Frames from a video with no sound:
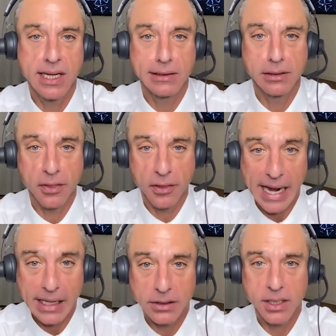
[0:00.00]
and
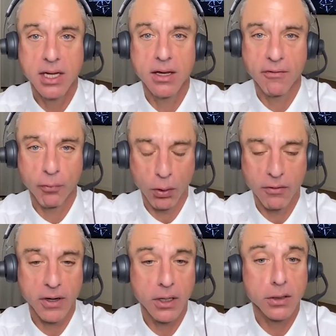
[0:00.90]
lethality of
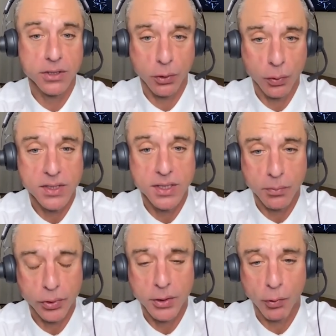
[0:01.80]
warfare is increasing
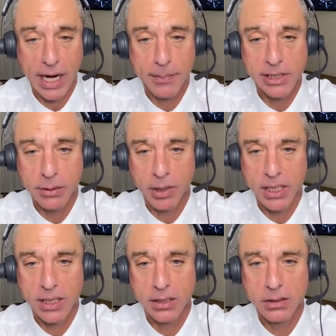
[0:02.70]
pretty rapidly right
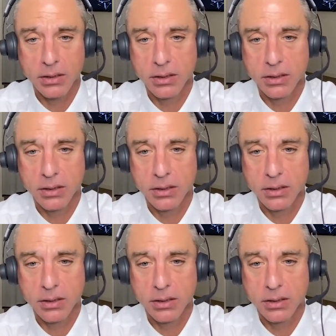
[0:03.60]
now?